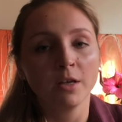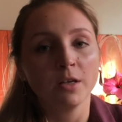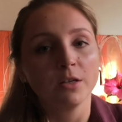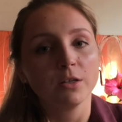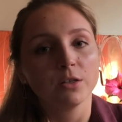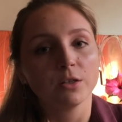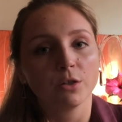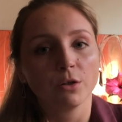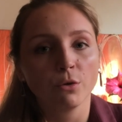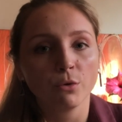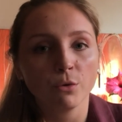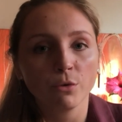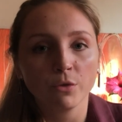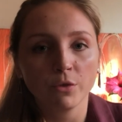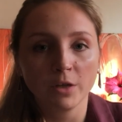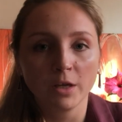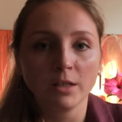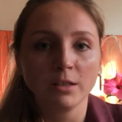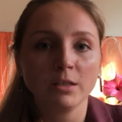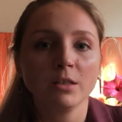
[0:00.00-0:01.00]
So
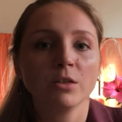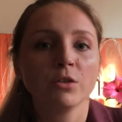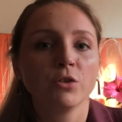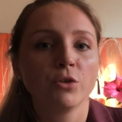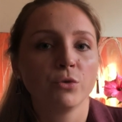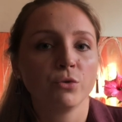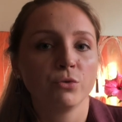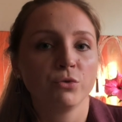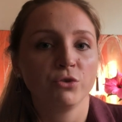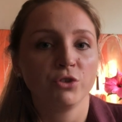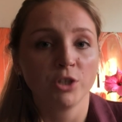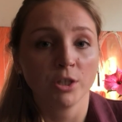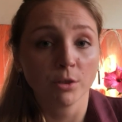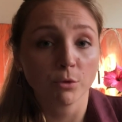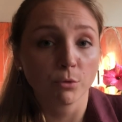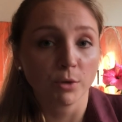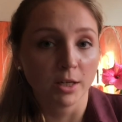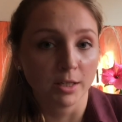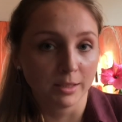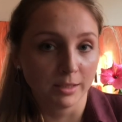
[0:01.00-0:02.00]
they needed to
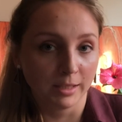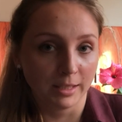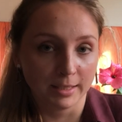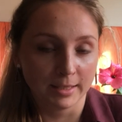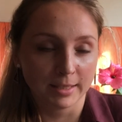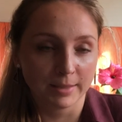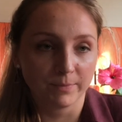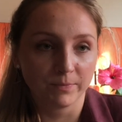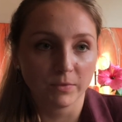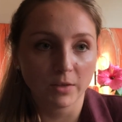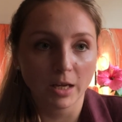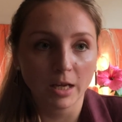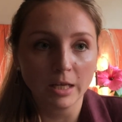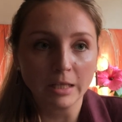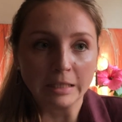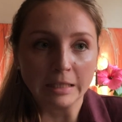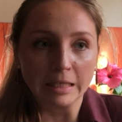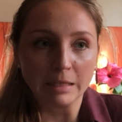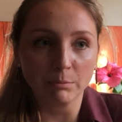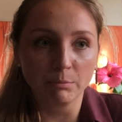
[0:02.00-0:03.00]
generate leads,
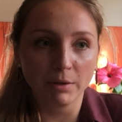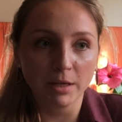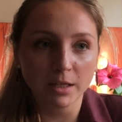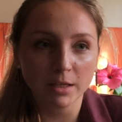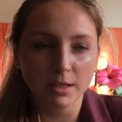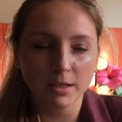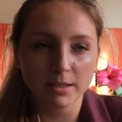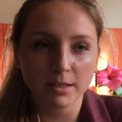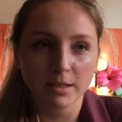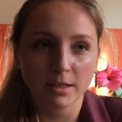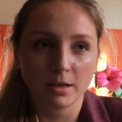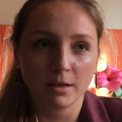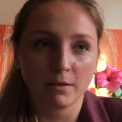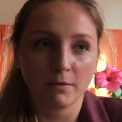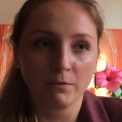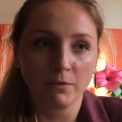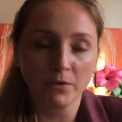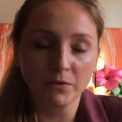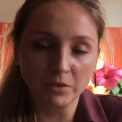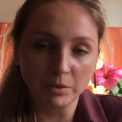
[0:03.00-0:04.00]
and they paid us a
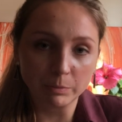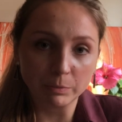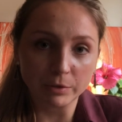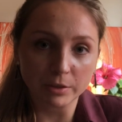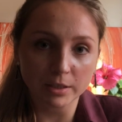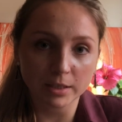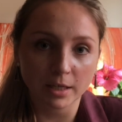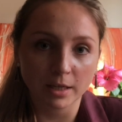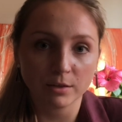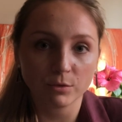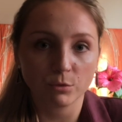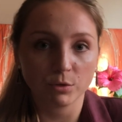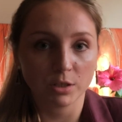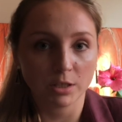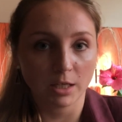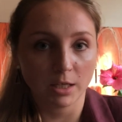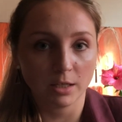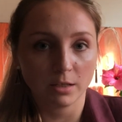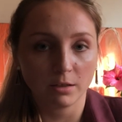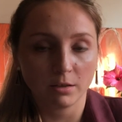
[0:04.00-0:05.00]
50%
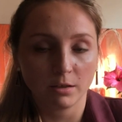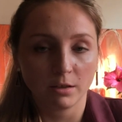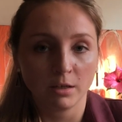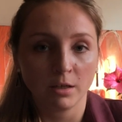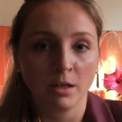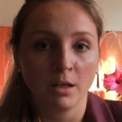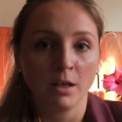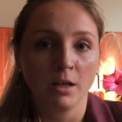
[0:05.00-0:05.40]
retainer,